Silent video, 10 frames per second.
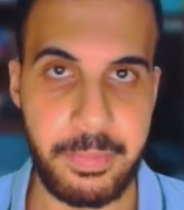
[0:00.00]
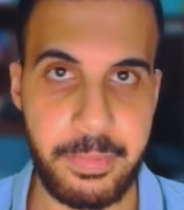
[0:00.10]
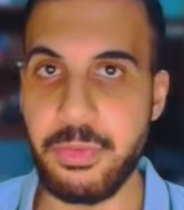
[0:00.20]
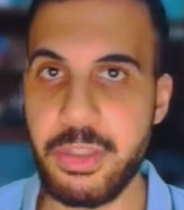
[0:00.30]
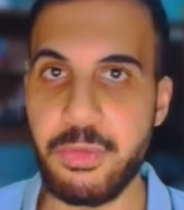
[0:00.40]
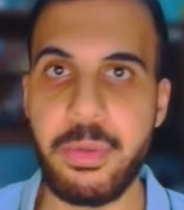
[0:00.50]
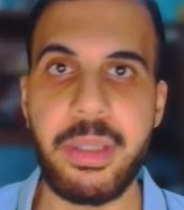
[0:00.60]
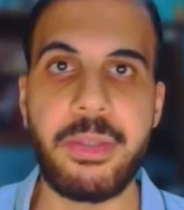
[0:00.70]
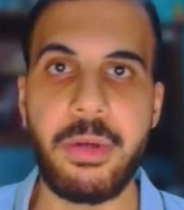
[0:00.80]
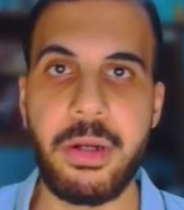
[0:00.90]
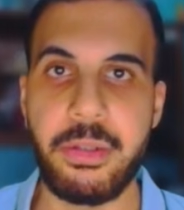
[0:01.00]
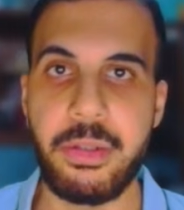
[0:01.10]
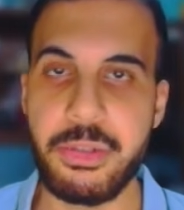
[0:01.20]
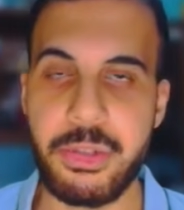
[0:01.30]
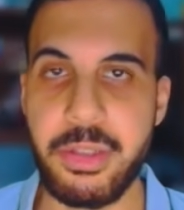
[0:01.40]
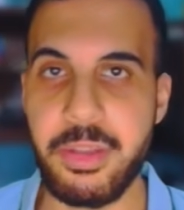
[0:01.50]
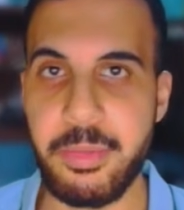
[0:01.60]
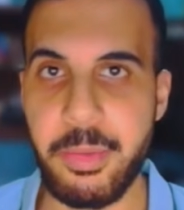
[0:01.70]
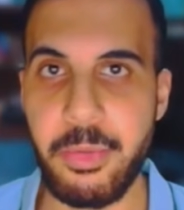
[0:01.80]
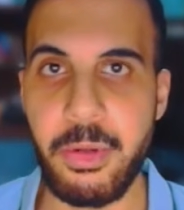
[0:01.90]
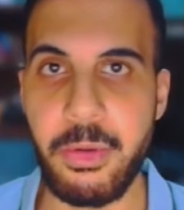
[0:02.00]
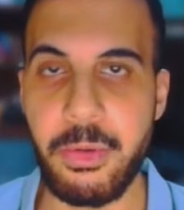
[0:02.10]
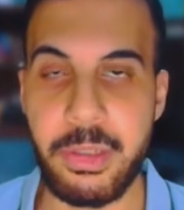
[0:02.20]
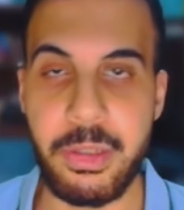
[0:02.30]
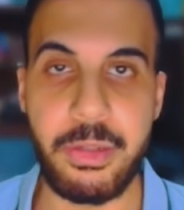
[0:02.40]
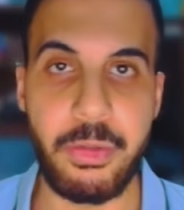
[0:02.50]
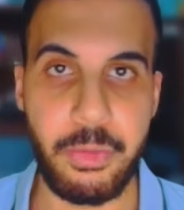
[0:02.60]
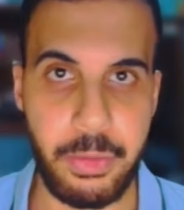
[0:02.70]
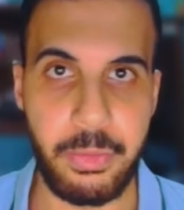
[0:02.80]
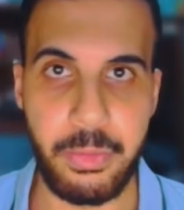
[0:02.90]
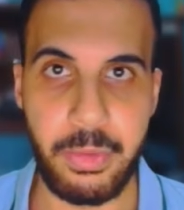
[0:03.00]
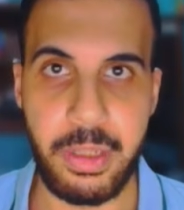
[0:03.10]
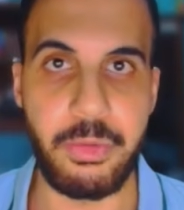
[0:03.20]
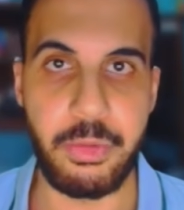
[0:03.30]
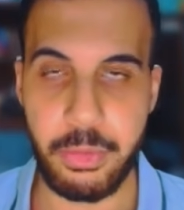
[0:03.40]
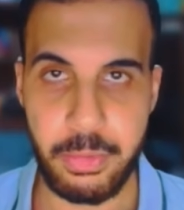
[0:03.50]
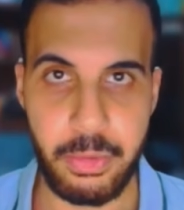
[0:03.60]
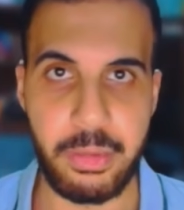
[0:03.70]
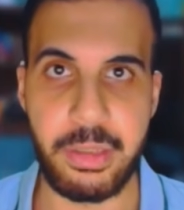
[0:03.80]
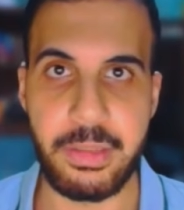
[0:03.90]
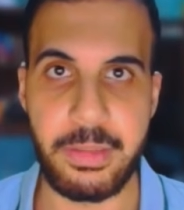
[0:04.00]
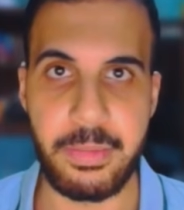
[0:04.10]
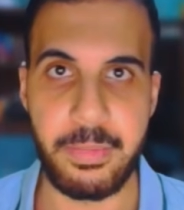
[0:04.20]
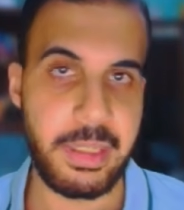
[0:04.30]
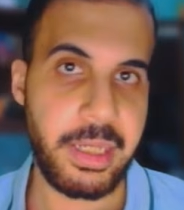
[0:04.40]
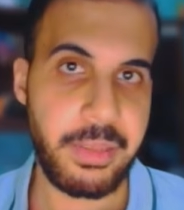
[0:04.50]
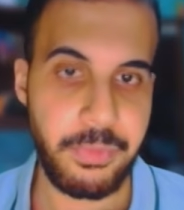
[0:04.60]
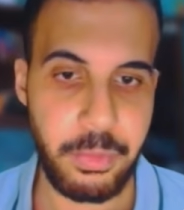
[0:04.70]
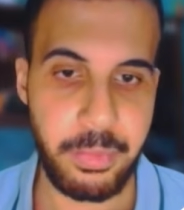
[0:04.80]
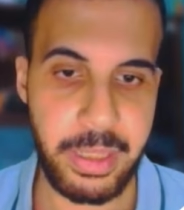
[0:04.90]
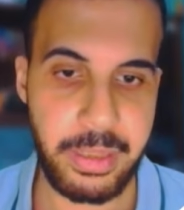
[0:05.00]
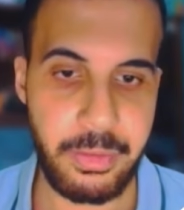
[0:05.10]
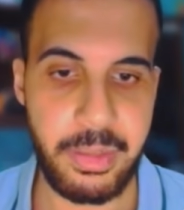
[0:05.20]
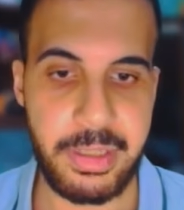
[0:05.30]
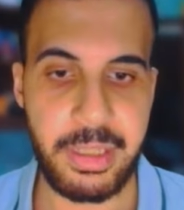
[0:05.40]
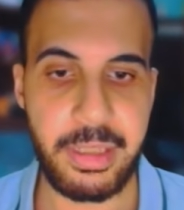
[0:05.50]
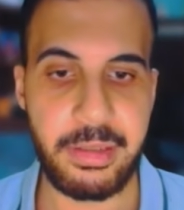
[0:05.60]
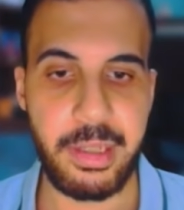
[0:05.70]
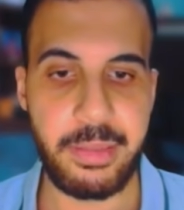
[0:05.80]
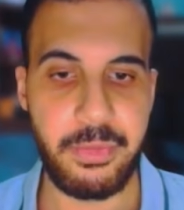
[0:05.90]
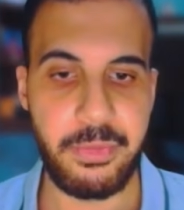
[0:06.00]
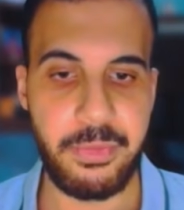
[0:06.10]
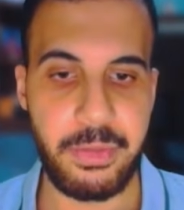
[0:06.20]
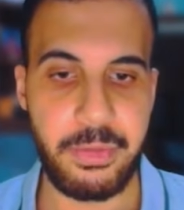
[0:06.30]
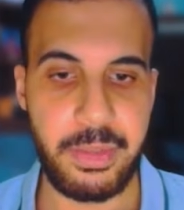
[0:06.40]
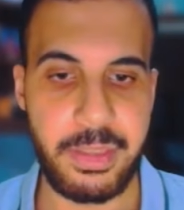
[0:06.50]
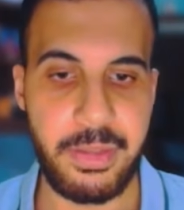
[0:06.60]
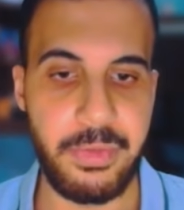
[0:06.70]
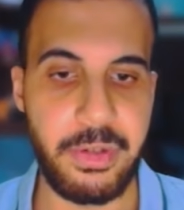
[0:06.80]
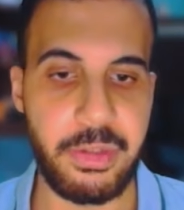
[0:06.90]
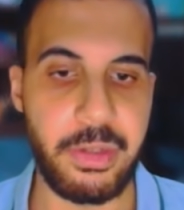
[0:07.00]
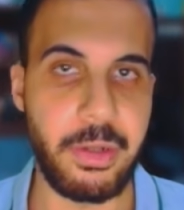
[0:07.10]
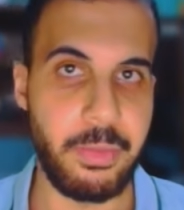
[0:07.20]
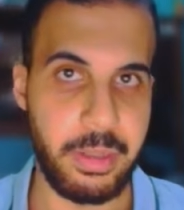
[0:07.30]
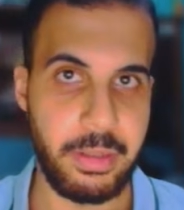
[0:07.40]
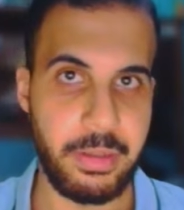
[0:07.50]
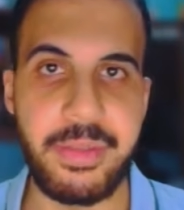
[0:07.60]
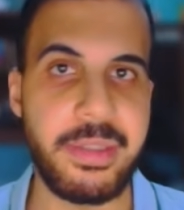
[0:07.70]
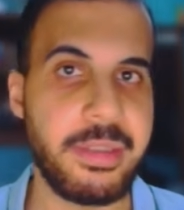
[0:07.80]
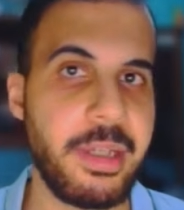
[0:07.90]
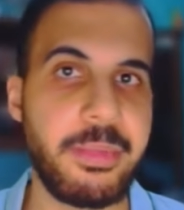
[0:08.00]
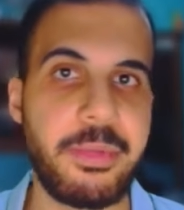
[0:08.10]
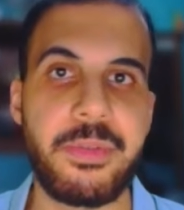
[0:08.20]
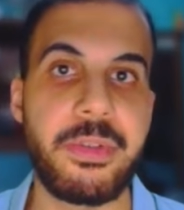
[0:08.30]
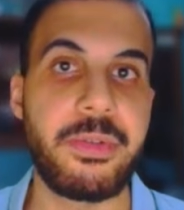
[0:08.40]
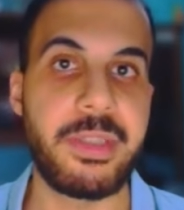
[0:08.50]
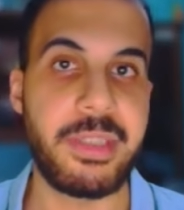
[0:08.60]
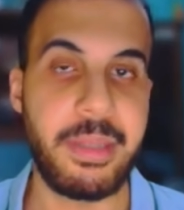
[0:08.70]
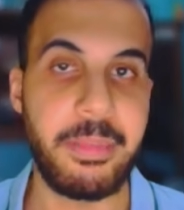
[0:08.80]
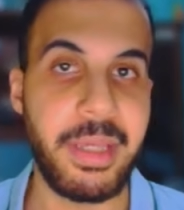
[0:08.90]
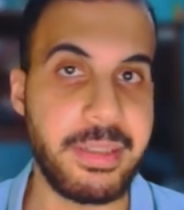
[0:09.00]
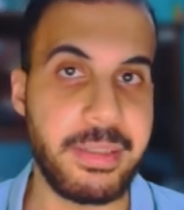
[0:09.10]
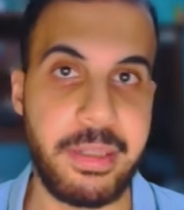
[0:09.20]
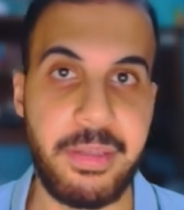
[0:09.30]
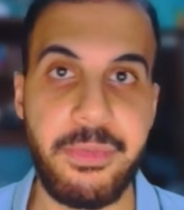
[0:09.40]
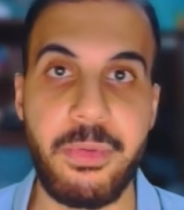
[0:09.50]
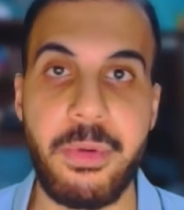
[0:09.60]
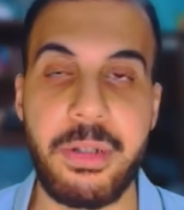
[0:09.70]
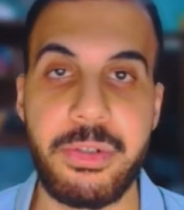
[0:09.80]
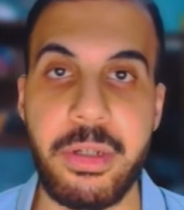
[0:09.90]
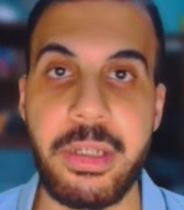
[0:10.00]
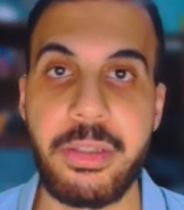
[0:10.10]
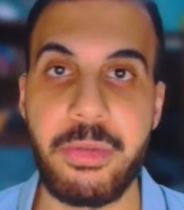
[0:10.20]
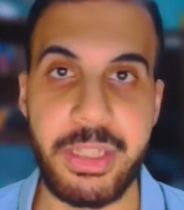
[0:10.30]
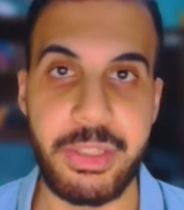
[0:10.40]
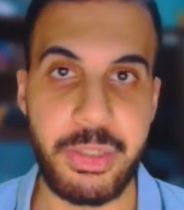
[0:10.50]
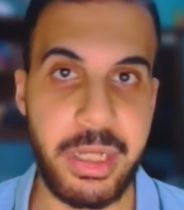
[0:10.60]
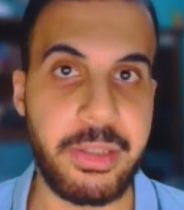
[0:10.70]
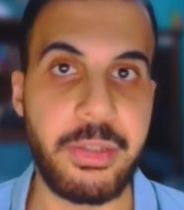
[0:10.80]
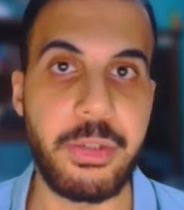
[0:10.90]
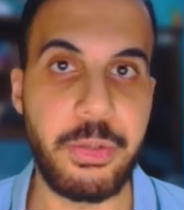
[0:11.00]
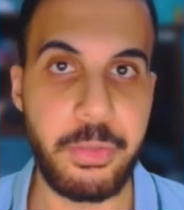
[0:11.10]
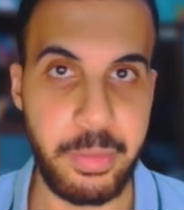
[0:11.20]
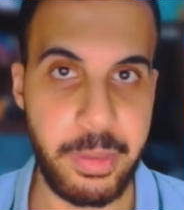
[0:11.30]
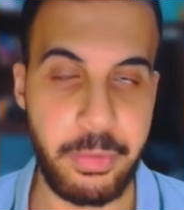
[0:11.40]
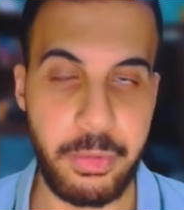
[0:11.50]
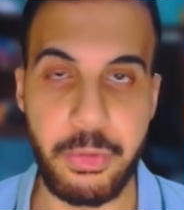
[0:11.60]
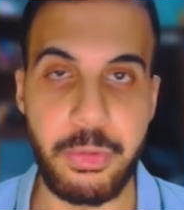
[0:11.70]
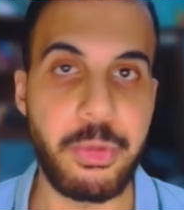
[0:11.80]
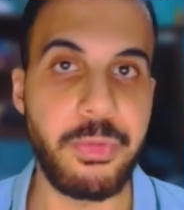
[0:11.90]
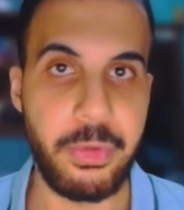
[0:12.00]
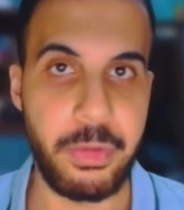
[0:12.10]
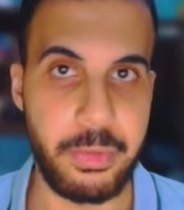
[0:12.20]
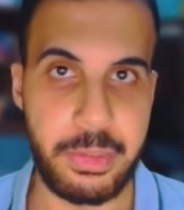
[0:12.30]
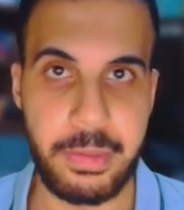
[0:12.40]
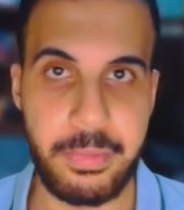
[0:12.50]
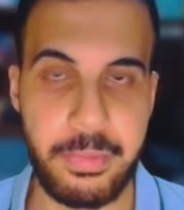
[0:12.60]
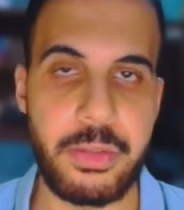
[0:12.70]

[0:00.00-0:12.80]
So this way you are nurturing the people who already know you and know your products. The second format or the second type of video is the vertical one. And this type of video is amazing if you are trying to attract new people or new followers.